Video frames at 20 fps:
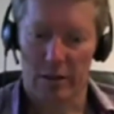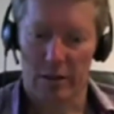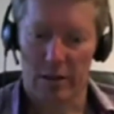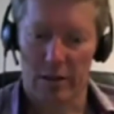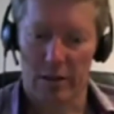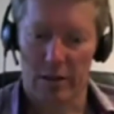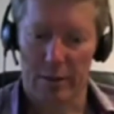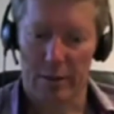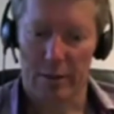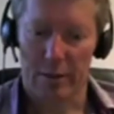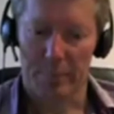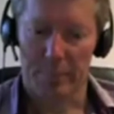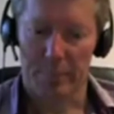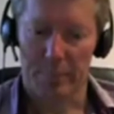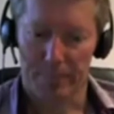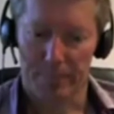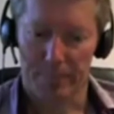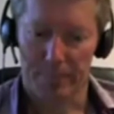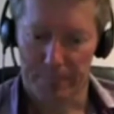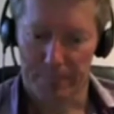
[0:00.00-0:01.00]
um,
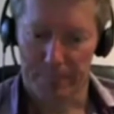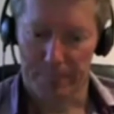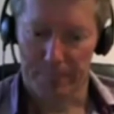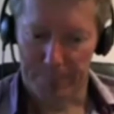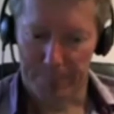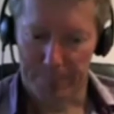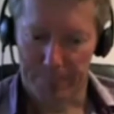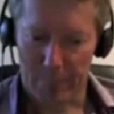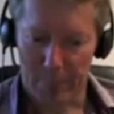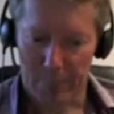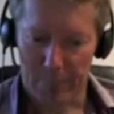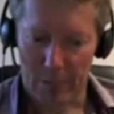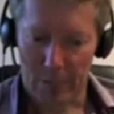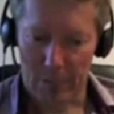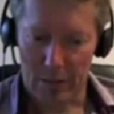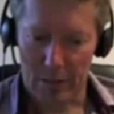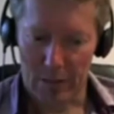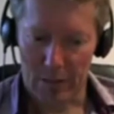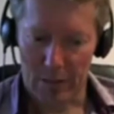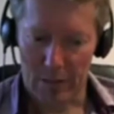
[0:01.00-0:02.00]

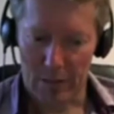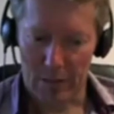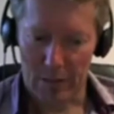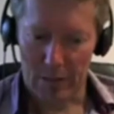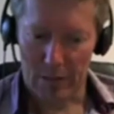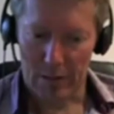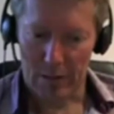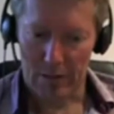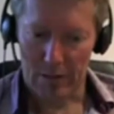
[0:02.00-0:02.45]
uh,